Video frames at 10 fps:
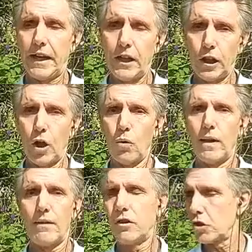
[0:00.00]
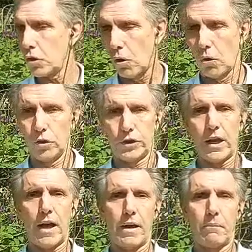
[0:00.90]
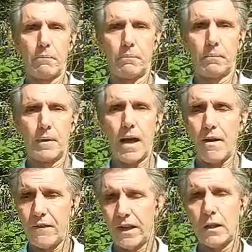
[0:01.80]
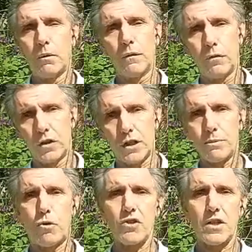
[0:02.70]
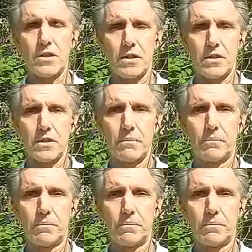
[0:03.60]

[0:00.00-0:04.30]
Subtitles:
in low levels all the time, available for these processes.